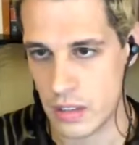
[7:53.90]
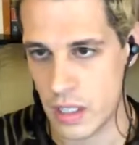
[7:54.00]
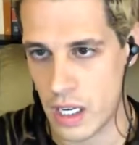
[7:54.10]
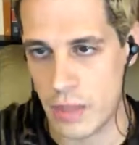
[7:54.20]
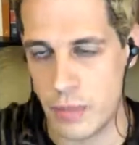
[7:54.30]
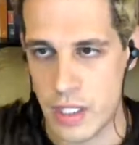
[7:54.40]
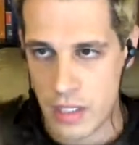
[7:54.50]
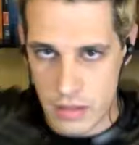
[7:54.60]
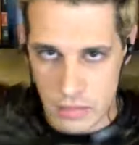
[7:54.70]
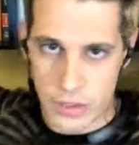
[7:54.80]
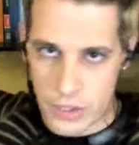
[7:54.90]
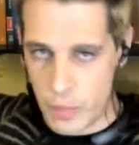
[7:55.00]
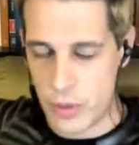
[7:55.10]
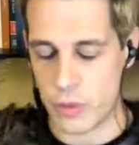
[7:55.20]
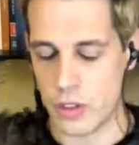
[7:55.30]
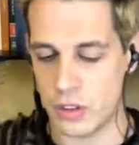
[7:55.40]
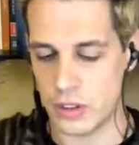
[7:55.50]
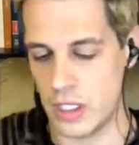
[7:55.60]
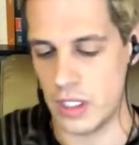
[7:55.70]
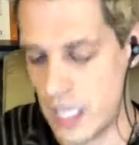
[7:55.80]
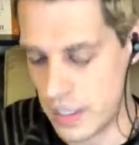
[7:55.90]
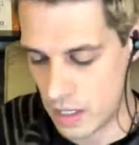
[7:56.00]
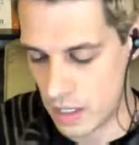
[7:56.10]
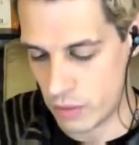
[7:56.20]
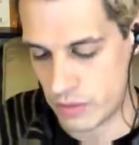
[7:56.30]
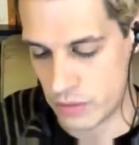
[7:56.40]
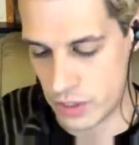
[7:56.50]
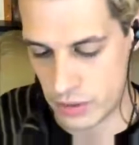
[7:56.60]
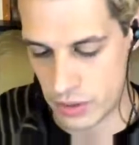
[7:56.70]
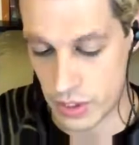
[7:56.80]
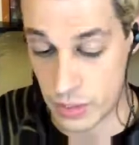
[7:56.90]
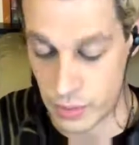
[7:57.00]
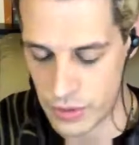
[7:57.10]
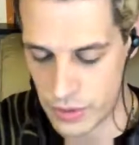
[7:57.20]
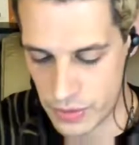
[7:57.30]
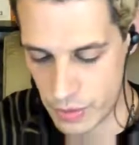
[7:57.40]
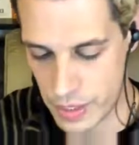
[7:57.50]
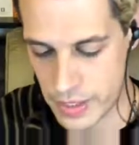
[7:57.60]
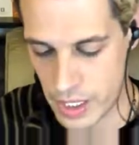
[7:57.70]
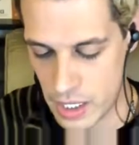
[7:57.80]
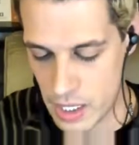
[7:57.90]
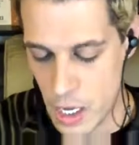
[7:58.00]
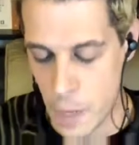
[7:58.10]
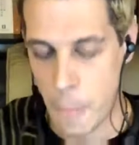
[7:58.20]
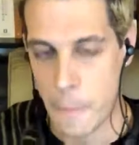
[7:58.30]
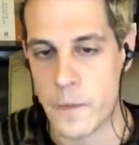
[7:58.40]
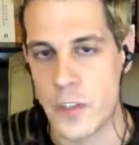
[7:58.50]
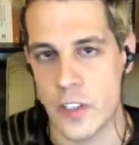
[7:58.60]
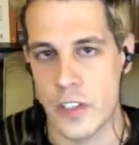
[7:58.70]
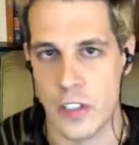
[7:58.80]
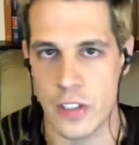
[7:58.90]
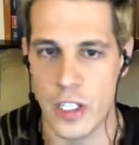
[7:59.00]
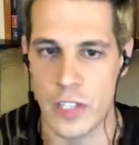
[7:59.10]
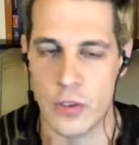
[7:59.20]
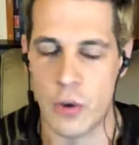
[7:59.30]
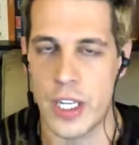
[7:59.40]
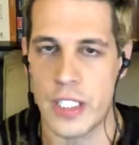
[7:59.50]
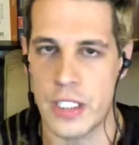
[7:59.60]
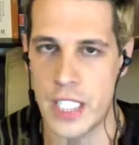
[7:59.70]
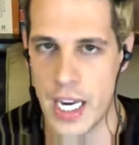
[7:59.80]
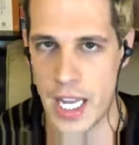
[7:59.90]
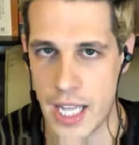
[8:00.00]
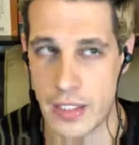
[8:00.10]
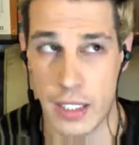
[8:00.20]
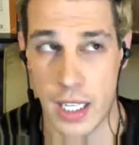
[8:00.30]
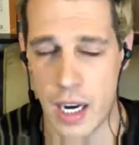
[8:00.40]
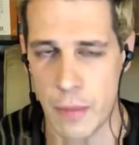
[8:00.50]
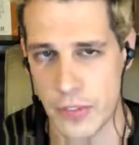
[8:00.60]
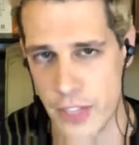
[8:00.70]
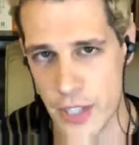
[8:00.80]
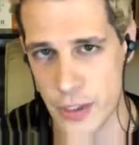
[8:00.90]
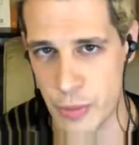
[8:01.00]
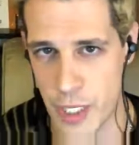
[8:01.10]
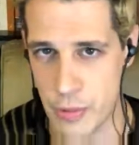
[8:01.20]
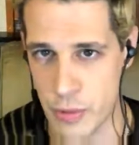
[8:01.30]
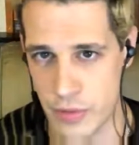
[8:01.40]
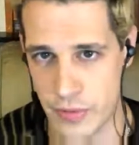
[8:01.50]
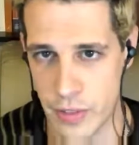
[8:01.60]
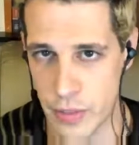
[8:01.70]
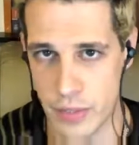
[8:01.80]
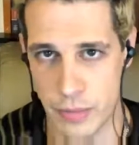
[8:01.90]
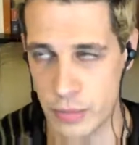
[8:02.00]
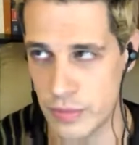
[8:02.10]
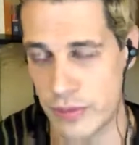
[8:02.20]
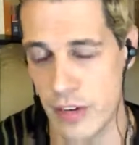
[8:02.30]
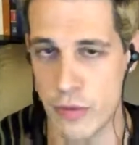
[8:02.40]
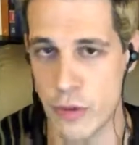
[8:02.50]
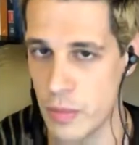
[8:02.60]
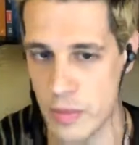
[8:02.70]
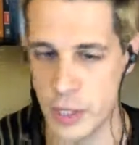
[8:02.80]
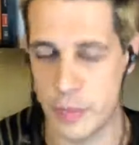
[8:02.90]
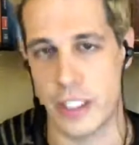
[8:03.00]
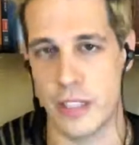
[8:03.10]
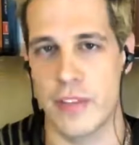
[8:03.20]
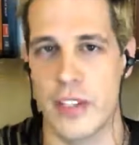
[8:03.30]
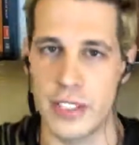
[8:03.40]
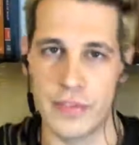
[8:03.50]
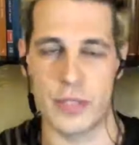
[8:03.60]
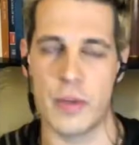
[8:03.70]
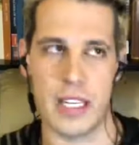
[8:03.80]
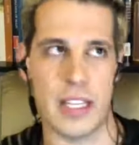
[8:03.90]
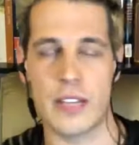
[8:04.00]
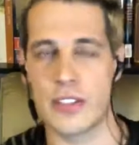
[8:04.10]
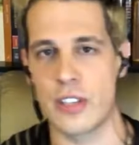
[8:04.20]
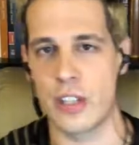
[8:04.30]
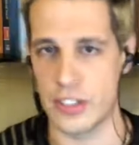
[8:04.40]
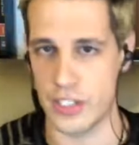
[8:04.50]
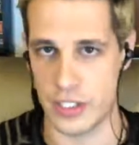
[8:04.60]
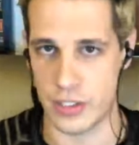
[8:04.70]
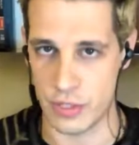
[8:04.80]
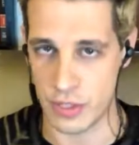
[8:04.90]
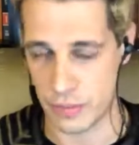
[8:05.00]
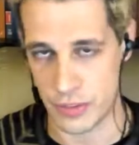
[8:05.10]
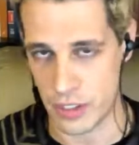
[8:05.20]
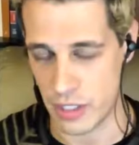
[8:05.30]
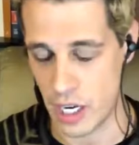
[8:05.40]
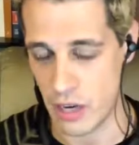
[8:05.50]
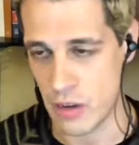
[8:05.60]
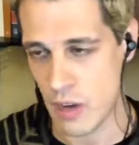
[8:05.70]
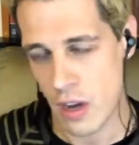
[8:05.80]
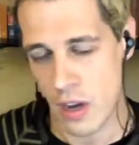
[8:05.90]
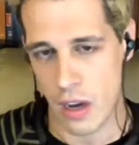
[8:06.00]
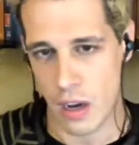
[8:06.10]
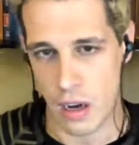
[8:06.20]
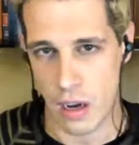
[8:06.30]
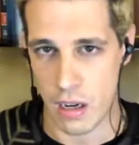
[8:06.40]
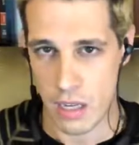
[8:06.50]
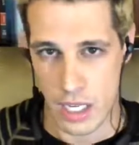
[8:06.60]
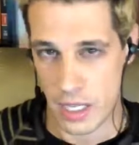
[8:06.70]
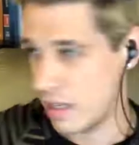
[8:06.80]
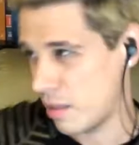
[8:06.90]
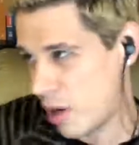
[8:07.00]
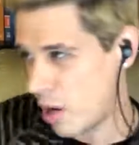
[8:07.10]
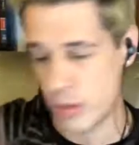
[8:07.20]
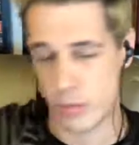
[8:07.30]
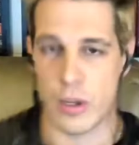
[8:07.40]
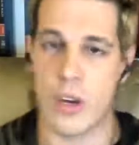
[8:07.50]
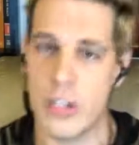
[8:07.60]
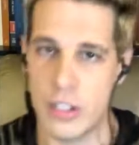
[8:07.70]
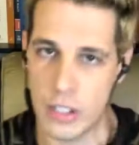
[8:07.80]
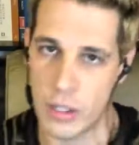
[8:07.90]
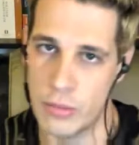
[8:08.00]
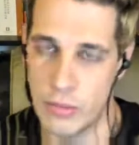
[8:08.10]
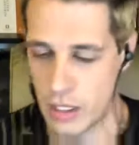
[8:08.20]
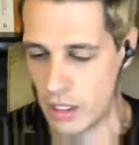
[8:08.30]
had been on top of the world, and then I was reduced, I suppose, if you might say, to kind of talking to dead to like a couple of thousand people from a front room that had been converted for $20,000 into a studio in an apartment block, 10